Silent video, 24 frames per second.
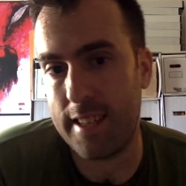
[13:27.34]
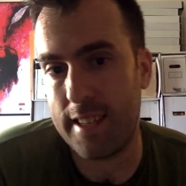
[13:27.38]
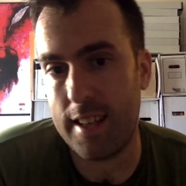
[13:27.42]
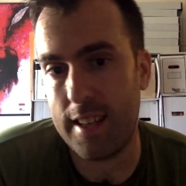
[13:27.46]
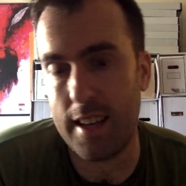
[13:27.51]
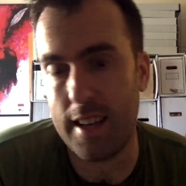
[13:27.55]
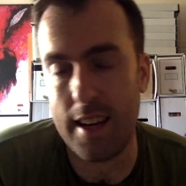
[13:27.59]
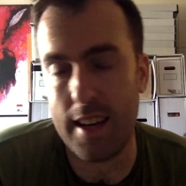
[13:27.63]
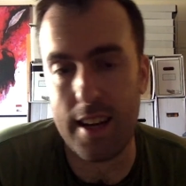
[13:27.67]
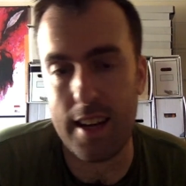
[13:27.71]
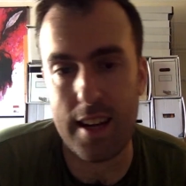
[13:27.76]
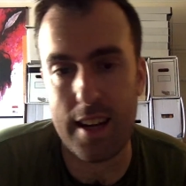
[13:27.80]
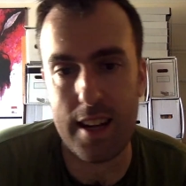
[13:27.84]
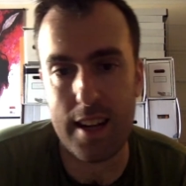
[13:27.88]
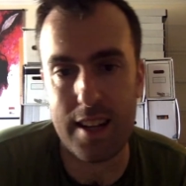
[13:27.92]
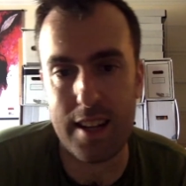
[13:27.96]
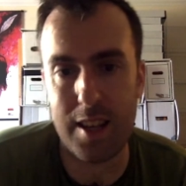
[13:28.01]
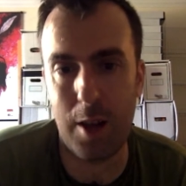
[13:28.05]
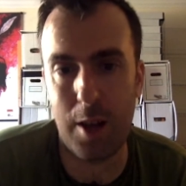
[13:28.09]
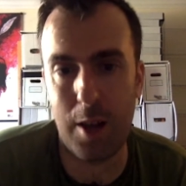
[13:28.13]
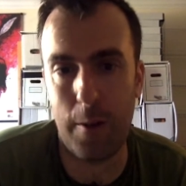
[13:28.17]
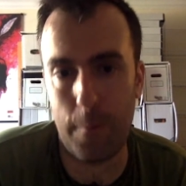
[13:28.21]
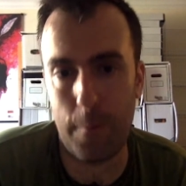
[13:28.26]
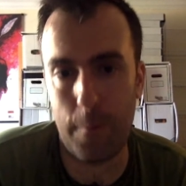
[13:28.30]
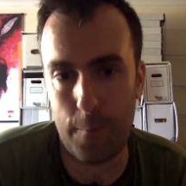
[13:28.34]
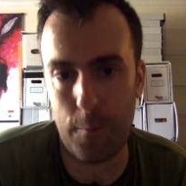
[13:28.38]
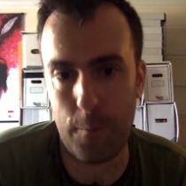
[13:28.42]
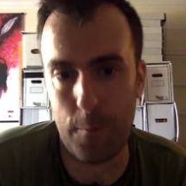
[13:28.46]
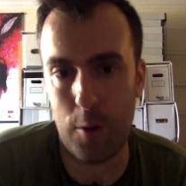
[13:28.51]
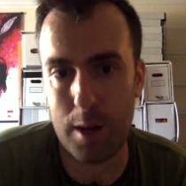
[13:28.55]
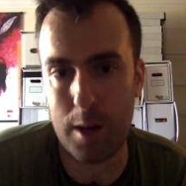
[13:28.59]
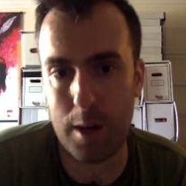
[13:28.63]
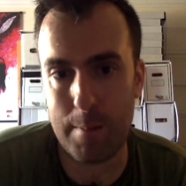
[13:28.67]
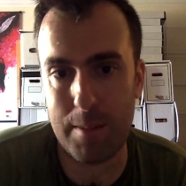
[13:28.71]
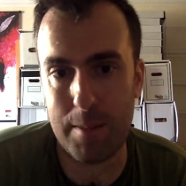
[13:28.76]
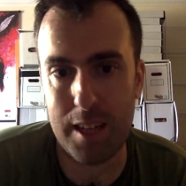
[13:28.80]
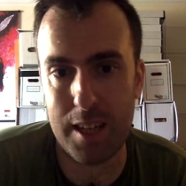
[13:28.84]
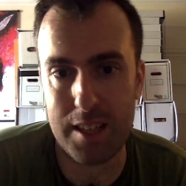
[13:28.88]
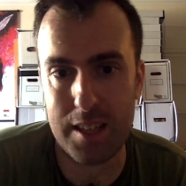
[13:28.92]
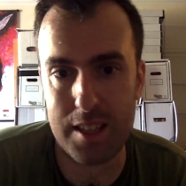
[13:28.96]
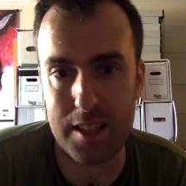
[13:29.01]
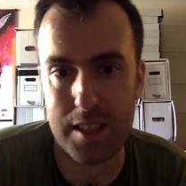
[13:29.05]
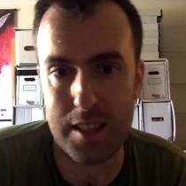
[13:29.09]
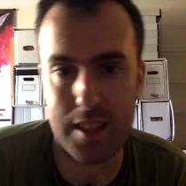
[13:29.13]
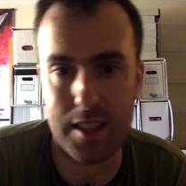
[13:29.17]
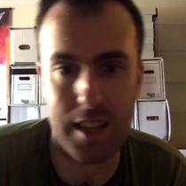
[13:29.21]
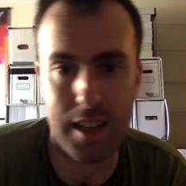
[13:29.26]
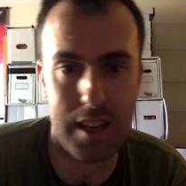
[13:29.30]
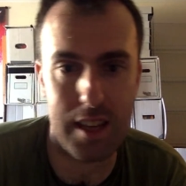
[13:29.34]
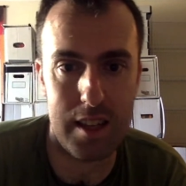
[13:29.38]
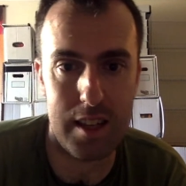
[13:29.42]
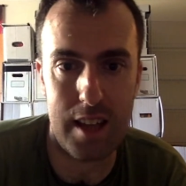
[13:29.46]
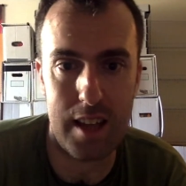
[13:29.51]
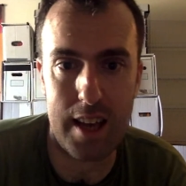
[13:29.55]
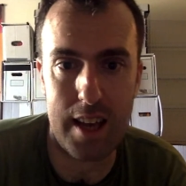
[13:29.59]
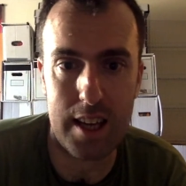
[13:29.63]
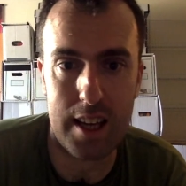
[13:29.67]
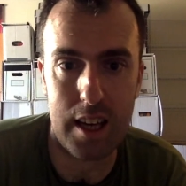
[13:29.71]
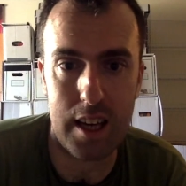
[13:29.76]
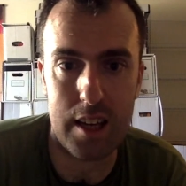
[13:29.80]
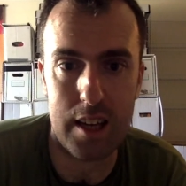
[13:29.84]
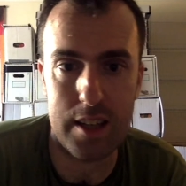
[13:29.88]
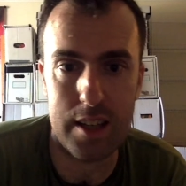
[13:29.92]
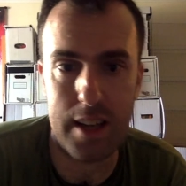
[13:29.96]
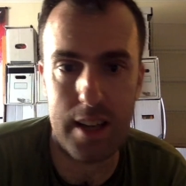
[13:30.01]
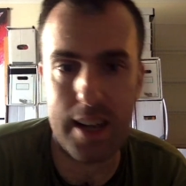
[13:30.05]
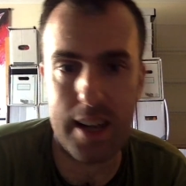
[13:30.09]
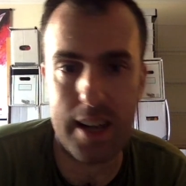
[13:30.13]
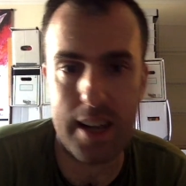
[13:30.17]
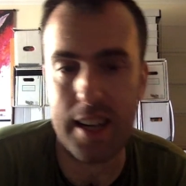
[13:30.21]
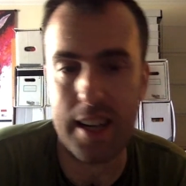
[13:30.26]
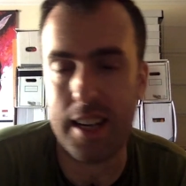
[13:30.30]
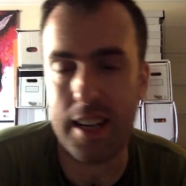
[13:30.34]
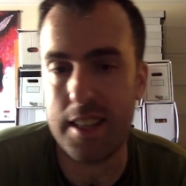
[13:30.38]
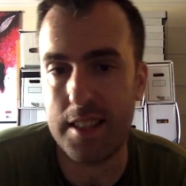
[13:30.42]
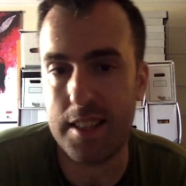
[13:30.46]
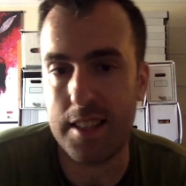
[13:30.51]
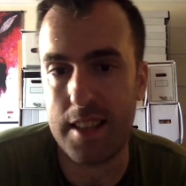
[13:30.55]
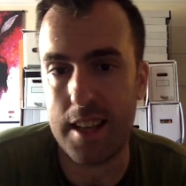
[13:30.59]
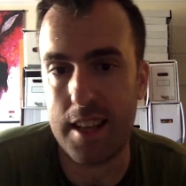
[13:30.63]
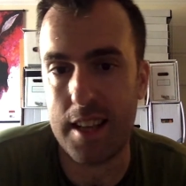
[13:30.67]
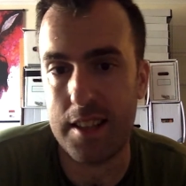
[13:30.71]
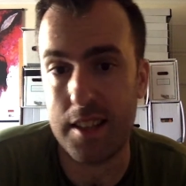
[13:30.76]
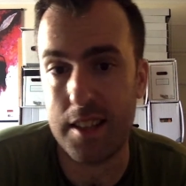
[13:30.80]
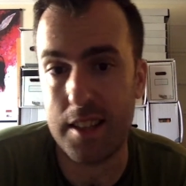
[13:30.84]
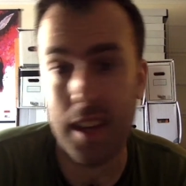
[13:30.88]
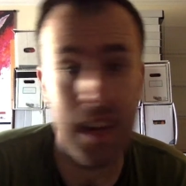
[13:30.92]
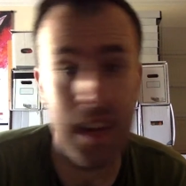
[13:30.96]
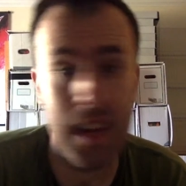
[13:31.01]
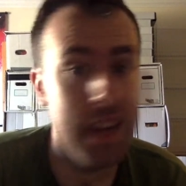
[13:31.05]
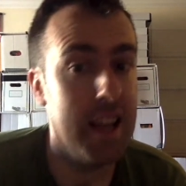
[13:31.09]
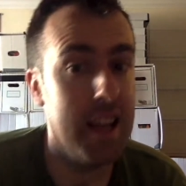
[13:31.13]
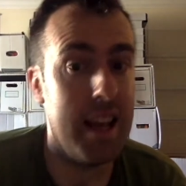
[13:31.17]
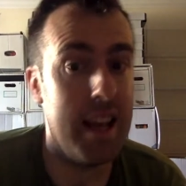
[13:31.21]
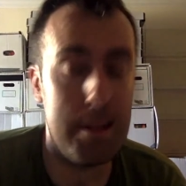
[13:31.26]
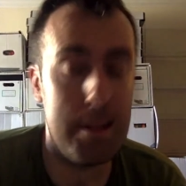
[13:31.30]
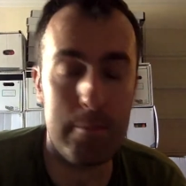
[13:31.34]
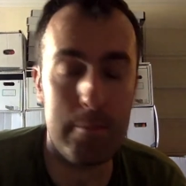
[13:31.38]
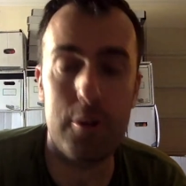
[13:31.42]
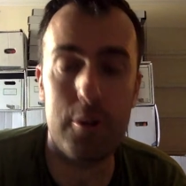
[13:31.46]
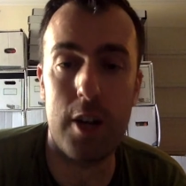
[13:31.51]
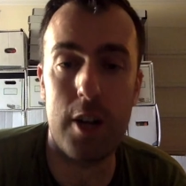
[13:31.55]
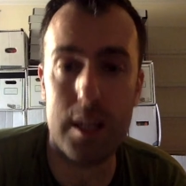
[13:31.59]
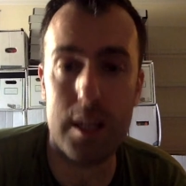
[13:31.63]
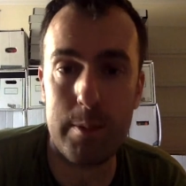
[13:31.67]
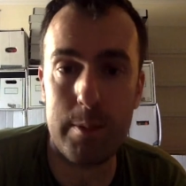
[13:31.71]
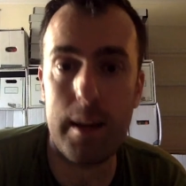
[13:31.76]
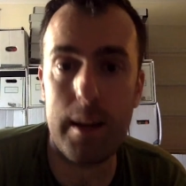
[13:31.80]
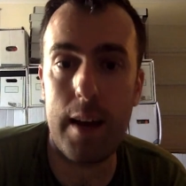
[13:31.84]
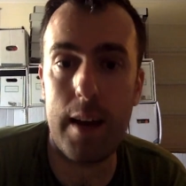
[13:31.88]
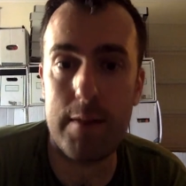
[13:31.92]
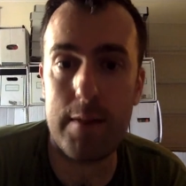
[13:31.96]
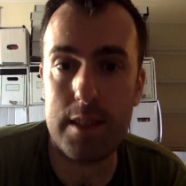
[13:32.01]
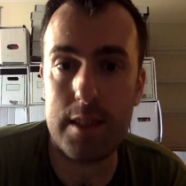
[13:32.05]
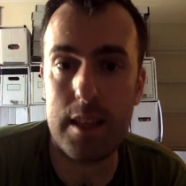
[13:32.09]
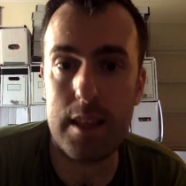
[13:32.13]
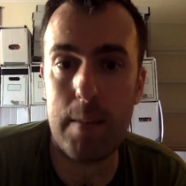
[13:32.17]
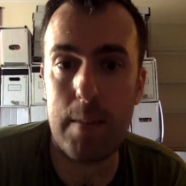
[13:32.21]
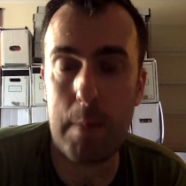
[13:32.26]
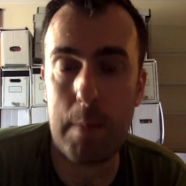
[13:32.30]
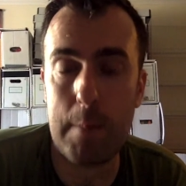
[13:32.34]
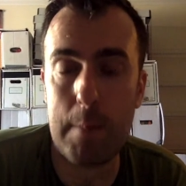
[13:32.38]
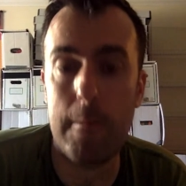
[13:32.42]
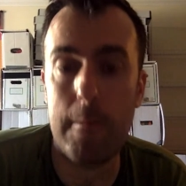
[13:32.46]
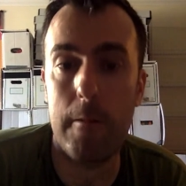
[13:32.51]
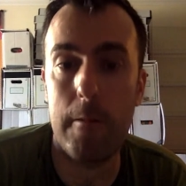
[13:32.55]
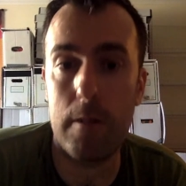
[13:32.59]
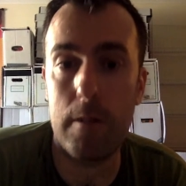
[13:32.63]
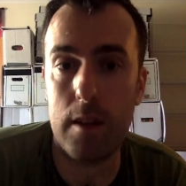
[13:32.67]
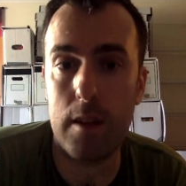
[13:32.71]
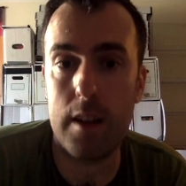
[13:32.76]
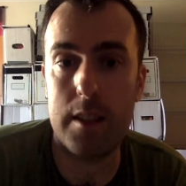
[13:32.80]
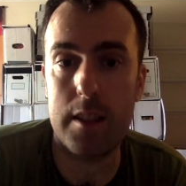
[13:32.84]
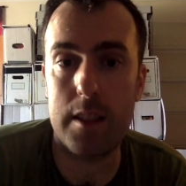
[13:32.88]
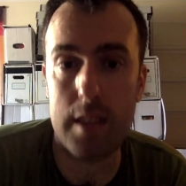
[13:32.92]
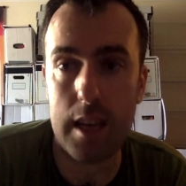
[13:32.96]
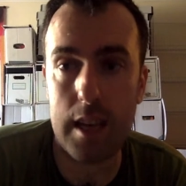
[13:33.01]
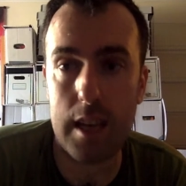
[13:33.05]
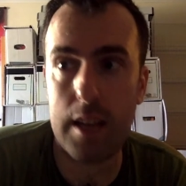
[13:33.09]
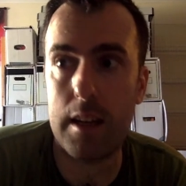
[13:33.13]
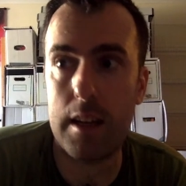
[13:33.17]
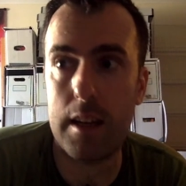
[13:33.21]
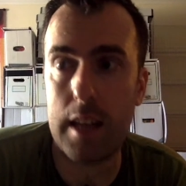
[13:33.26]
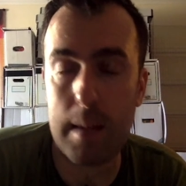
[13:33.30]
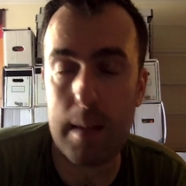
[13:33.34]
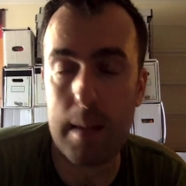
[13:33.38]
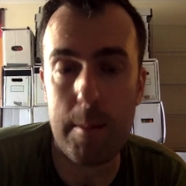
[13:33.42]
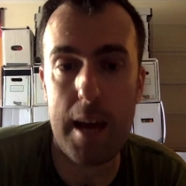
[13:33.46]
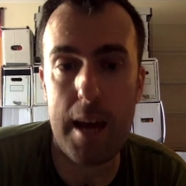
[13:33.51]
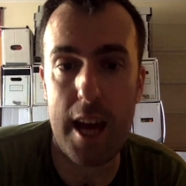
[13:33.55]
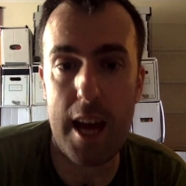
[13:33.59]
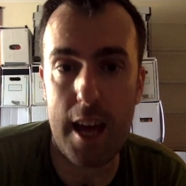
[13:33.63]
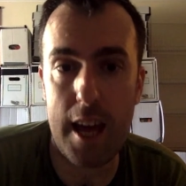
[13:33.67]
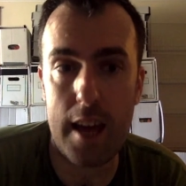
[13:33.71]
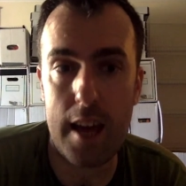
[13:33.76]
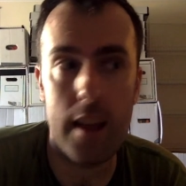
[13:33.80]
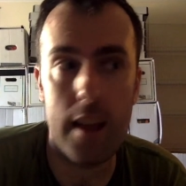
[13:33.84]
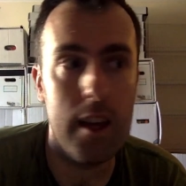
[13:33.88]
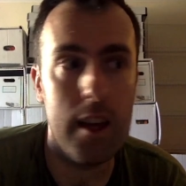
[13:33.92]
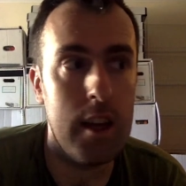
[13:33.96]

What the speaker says: And I sold $40 instead of like 99 cents. And trust me, I've seen eBay